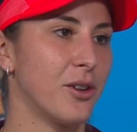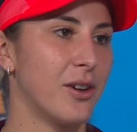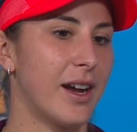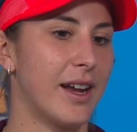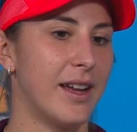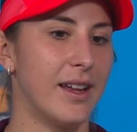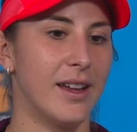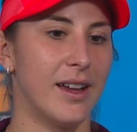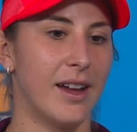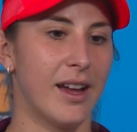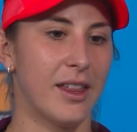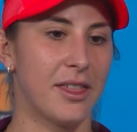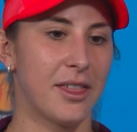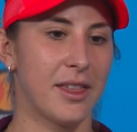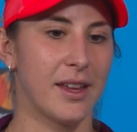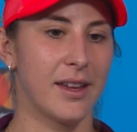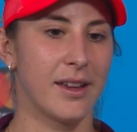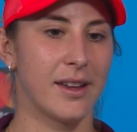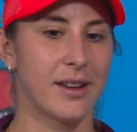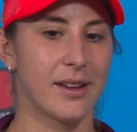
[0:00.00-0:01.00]
I, I
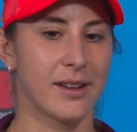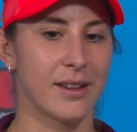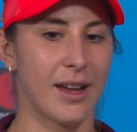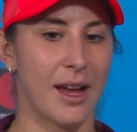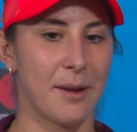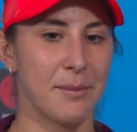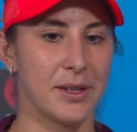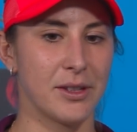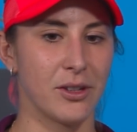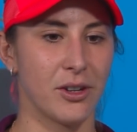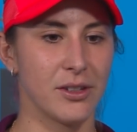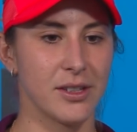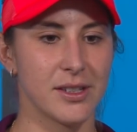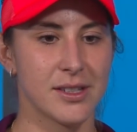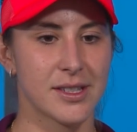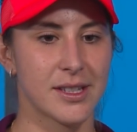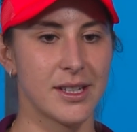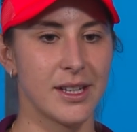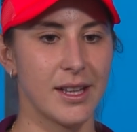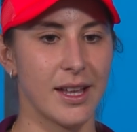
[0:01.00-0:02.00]
think, I mean,
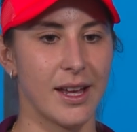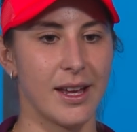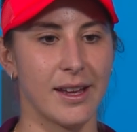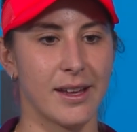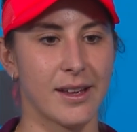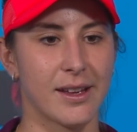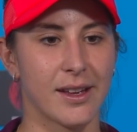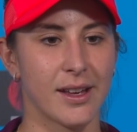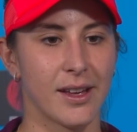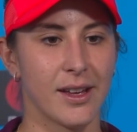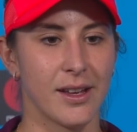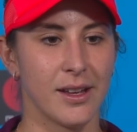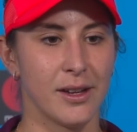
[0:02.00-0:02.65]
honestly, like